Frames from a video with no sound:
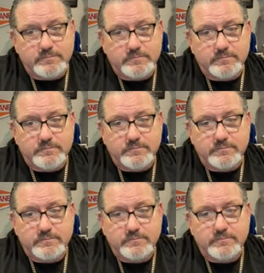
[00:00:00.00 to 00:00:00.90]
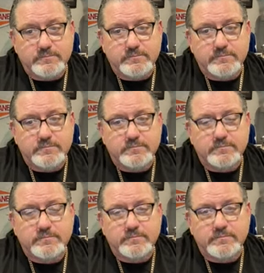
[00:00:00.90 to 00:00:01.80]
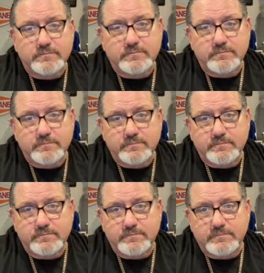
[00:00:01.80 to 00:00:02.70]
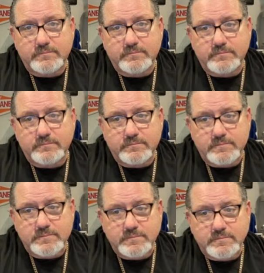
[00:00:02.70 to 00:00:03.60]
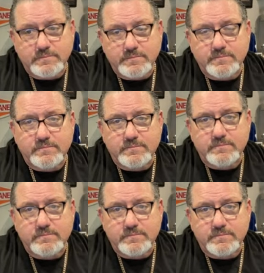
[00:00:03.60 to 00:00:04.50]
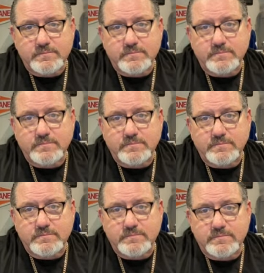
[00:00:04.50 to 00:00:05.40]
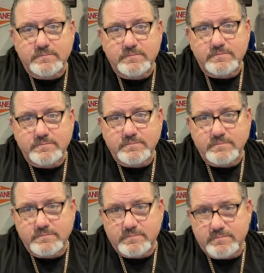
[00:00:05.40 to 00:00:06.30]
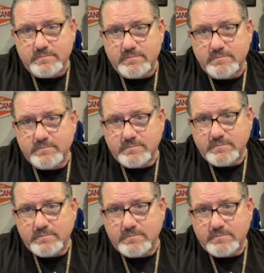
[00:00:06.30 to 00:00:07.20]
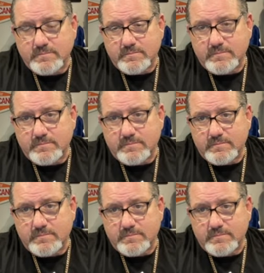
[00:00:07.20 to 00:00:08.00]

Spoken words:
(silent)